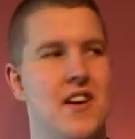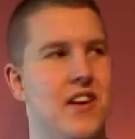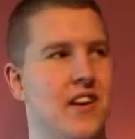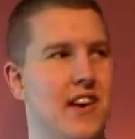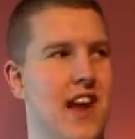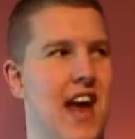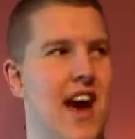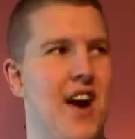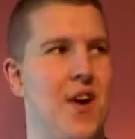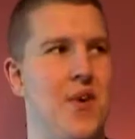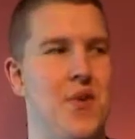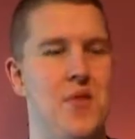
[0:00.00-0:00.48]

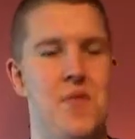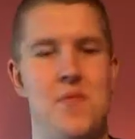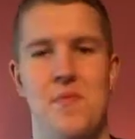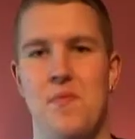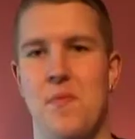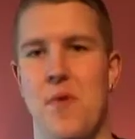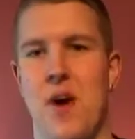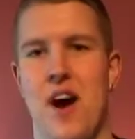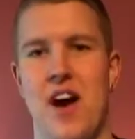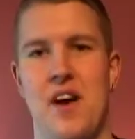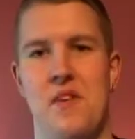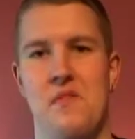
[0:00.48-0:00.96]
Now,
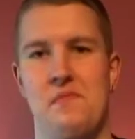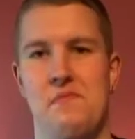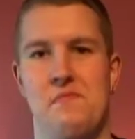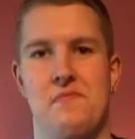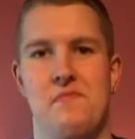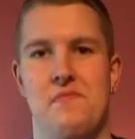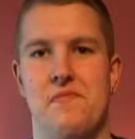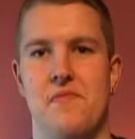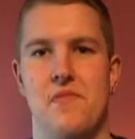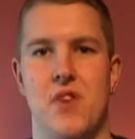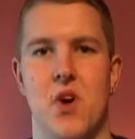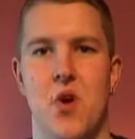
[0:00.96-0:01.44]
by
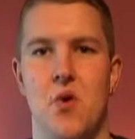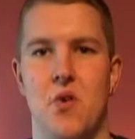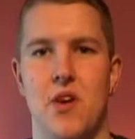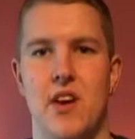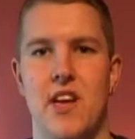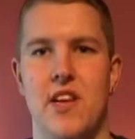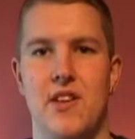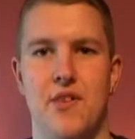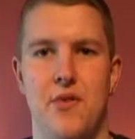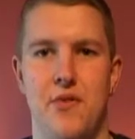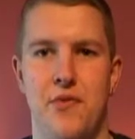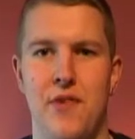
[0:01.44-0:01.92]
calling
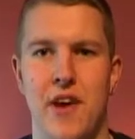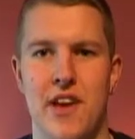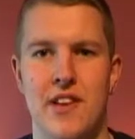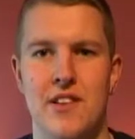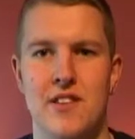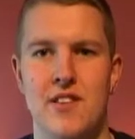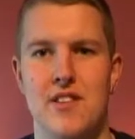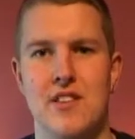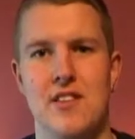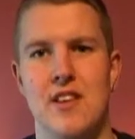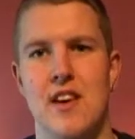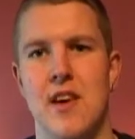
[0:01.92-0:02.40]
it
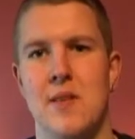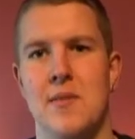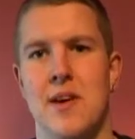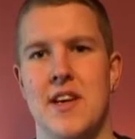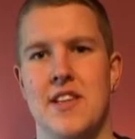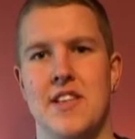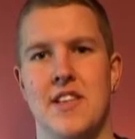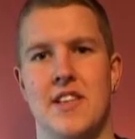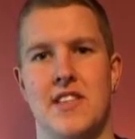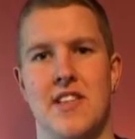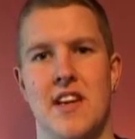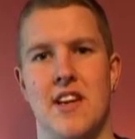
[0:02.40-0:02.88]
defence, it
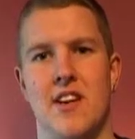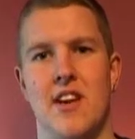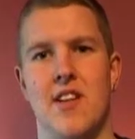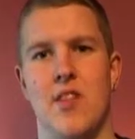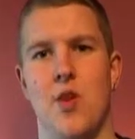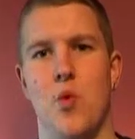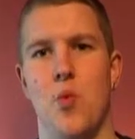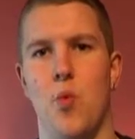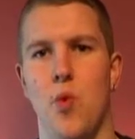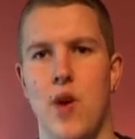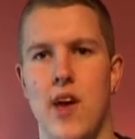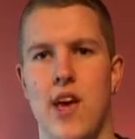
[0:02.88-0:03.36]
makes it sound like
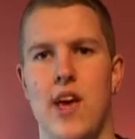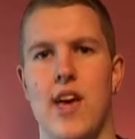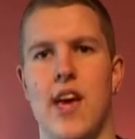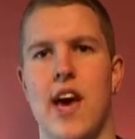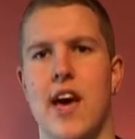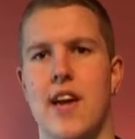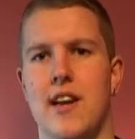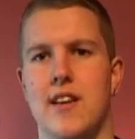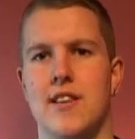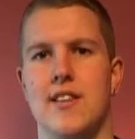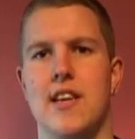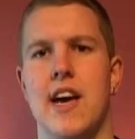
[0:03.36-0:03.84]
that we're
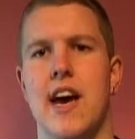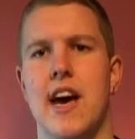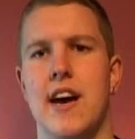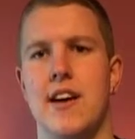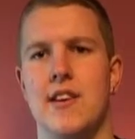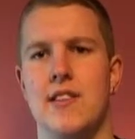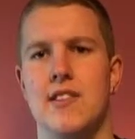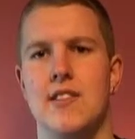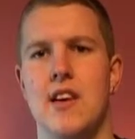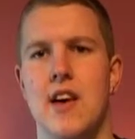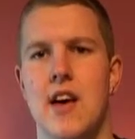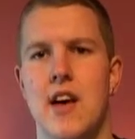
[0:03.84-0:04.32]
getting
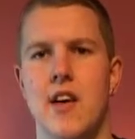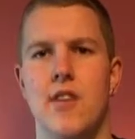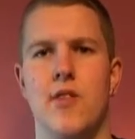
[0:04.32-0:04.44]
attacked,